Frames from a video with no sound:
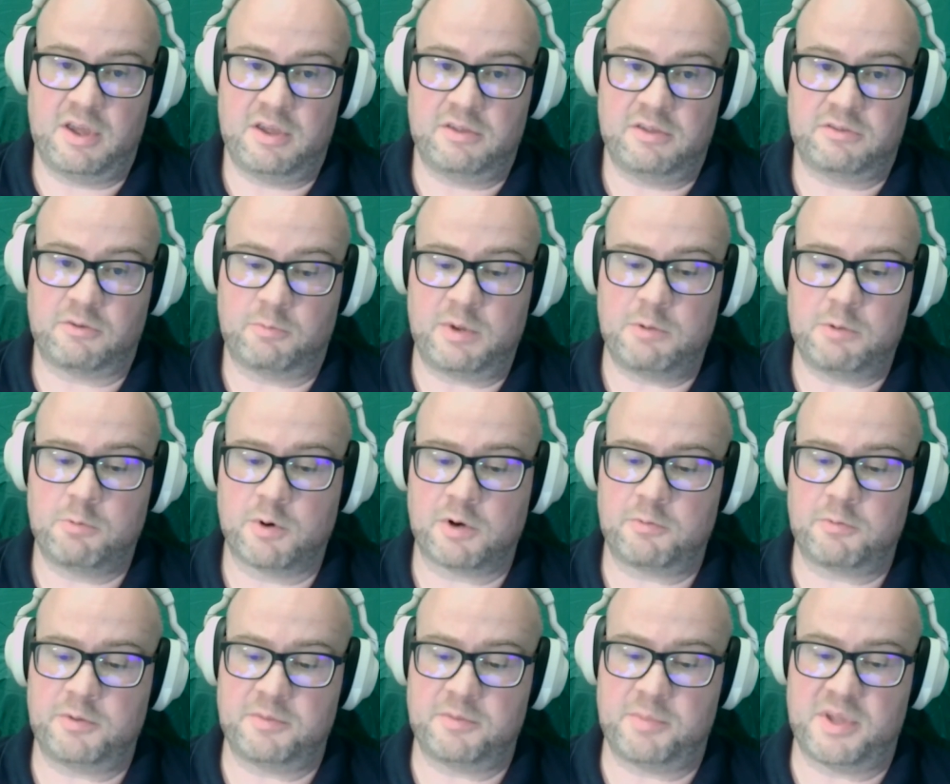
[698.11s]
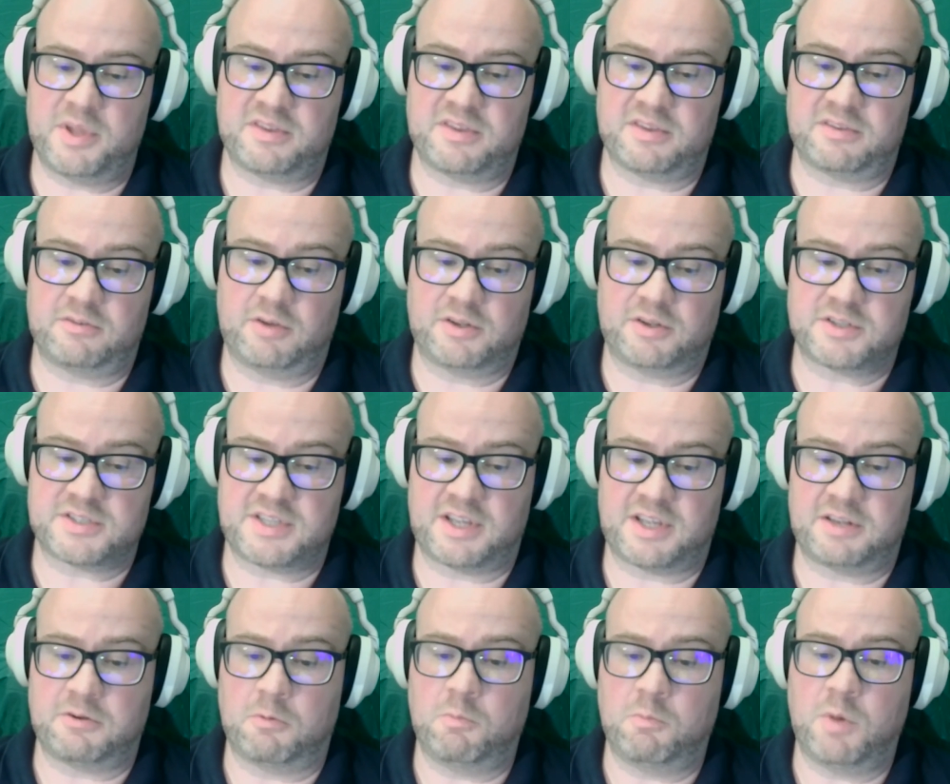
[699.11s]
So we work with the business to
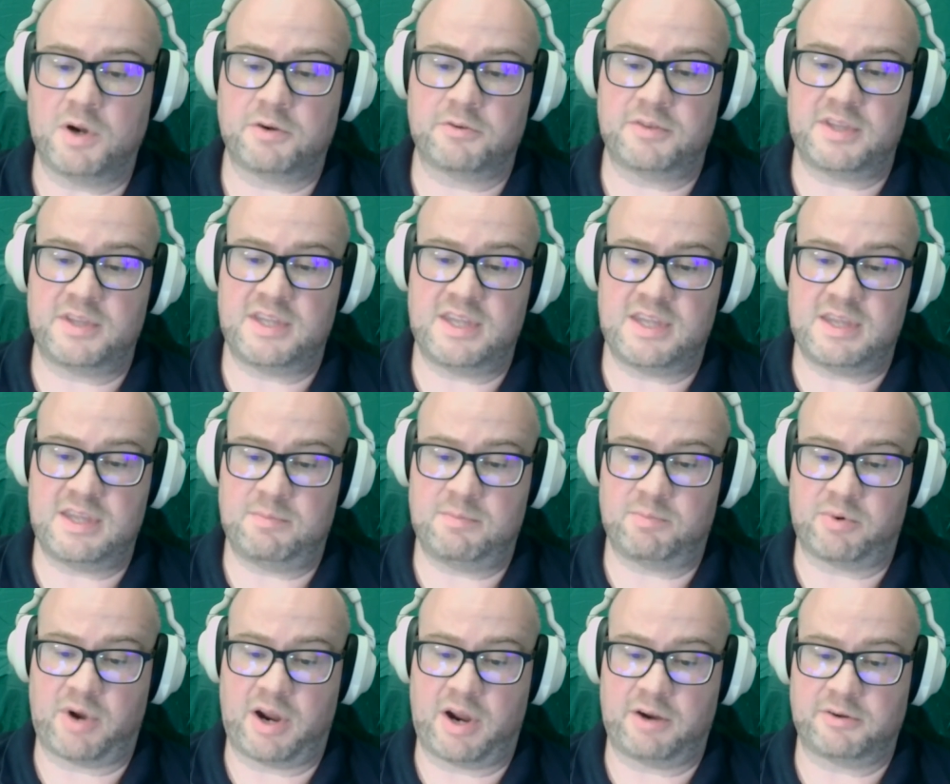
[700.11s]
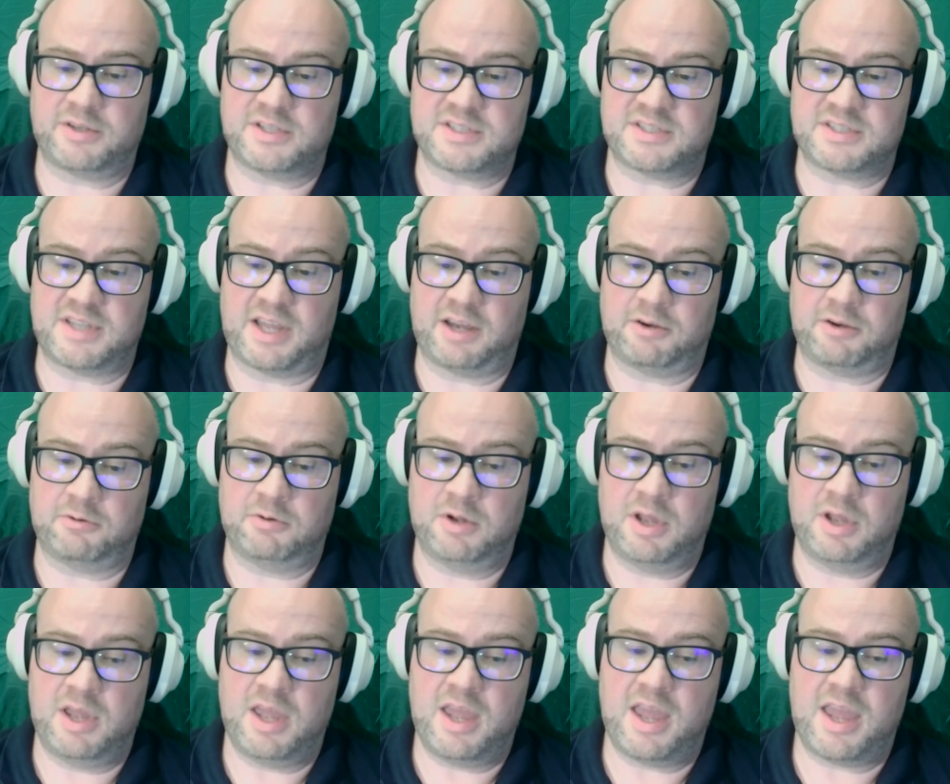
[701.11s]
understand what are the priorities now,
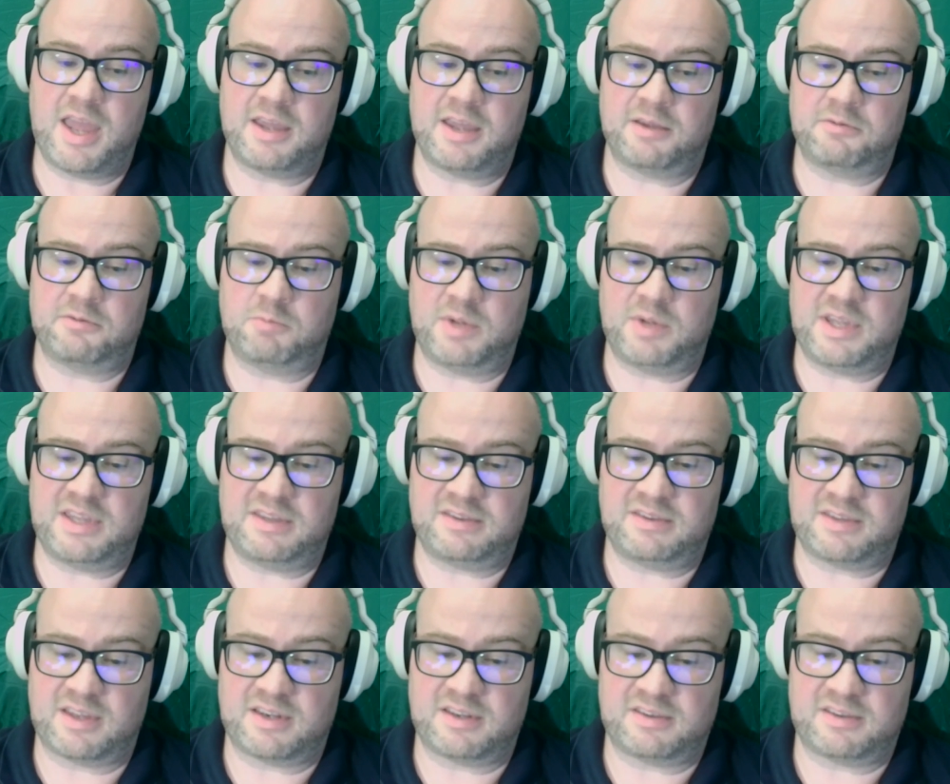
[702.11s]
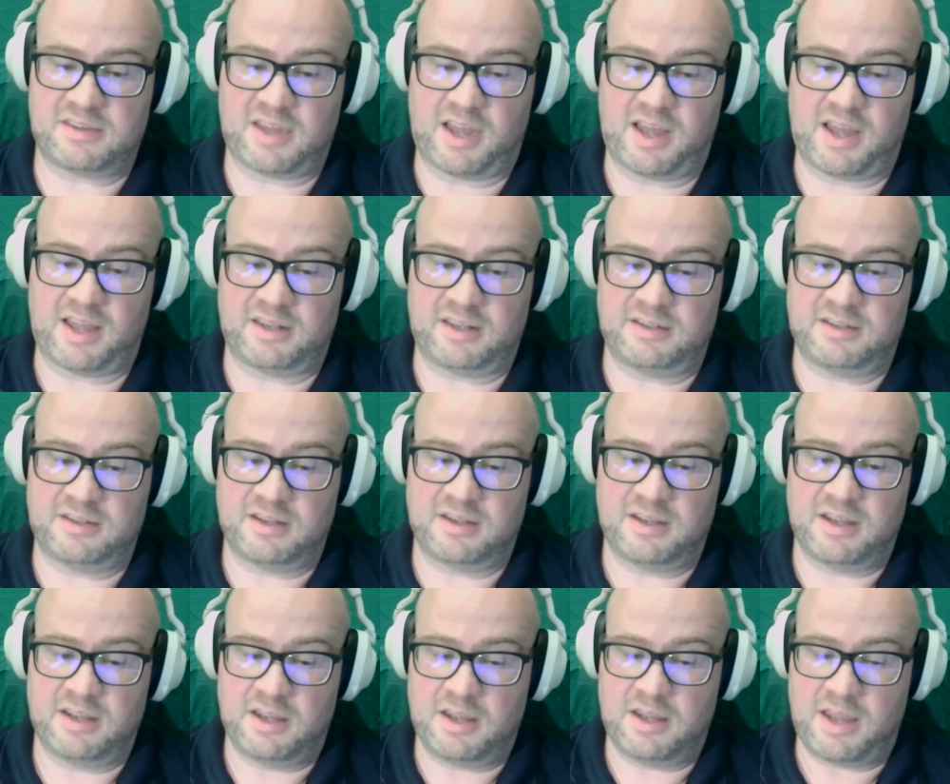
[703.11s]
and we set aside
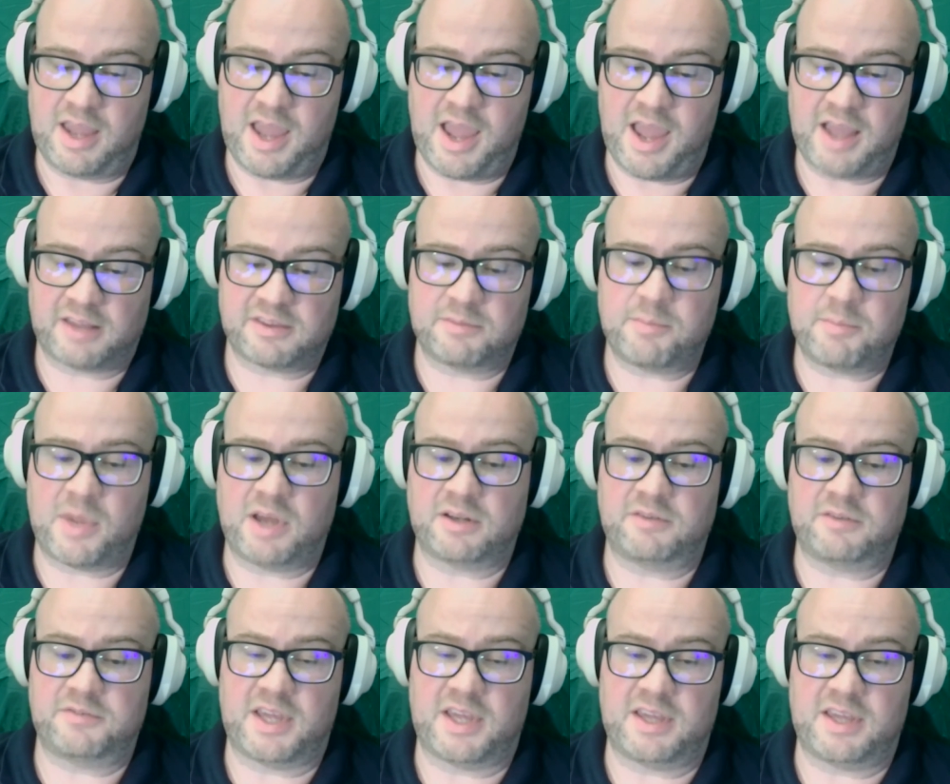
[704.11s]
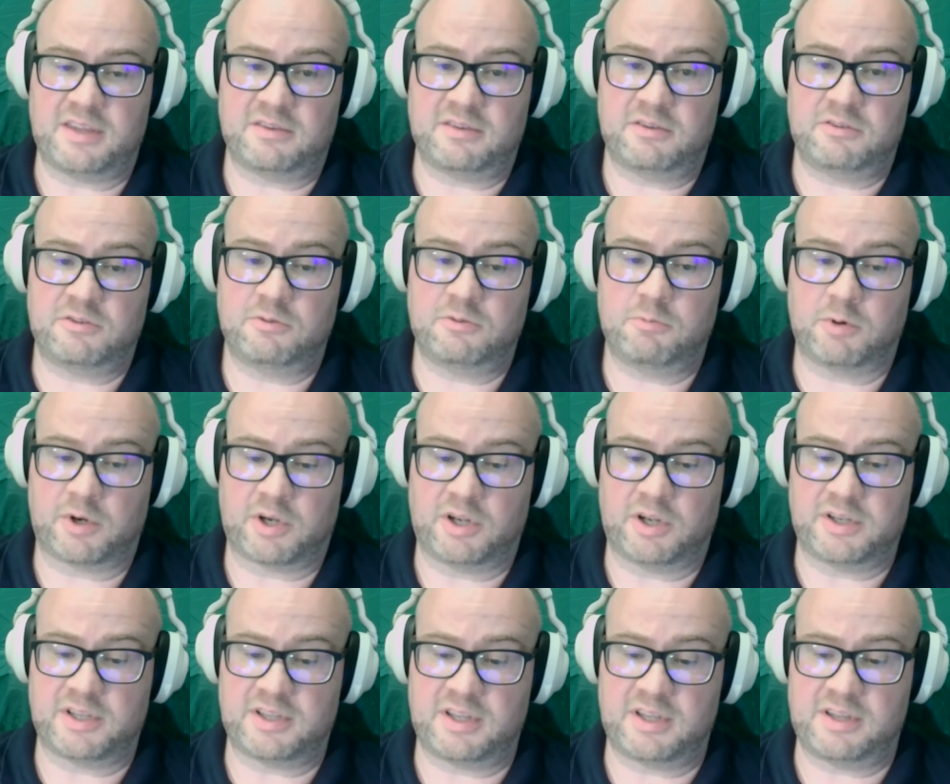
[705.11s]
X amount of days to work on
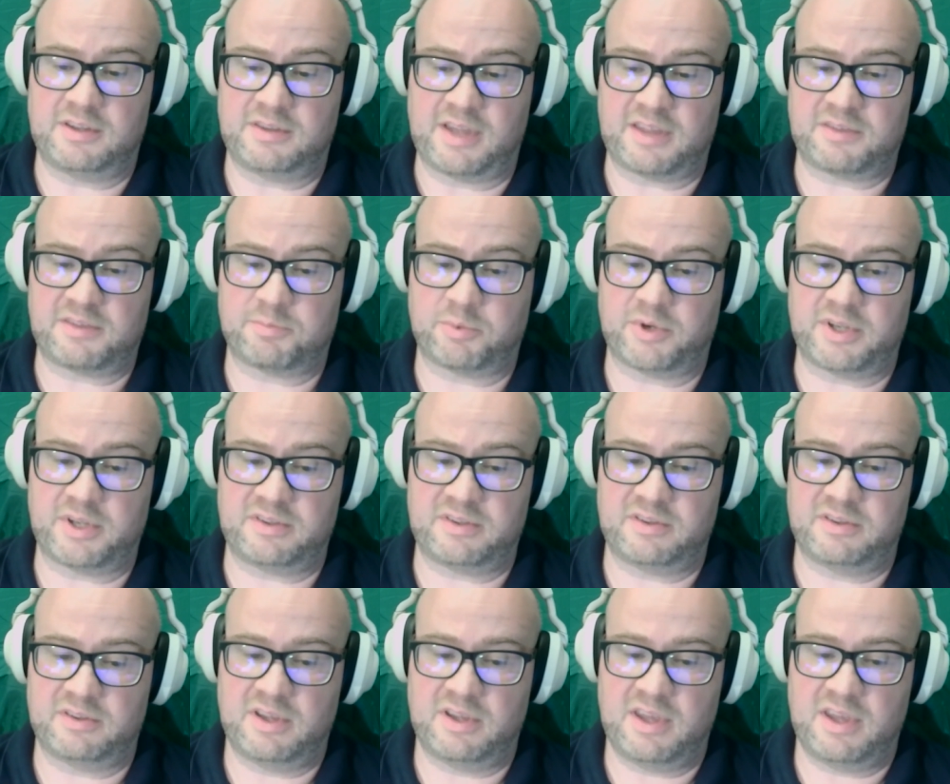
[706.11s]
it in that sprint.